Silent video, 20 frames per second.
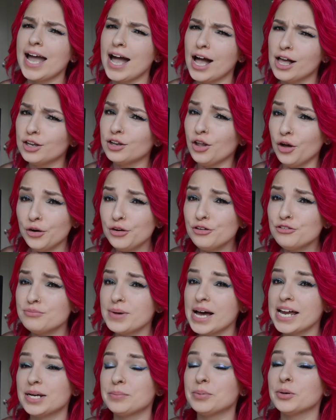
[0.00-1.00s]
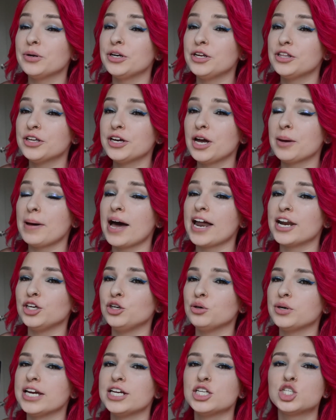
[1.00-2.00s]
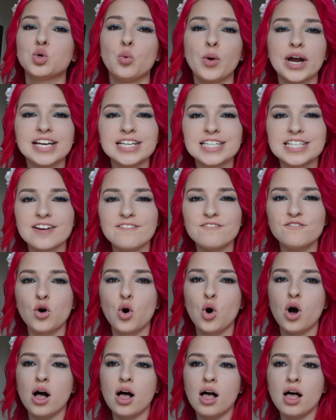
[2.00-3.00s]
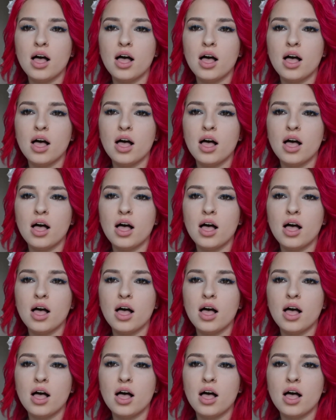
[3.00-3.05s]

a lot of money, but when you think about it, you get 24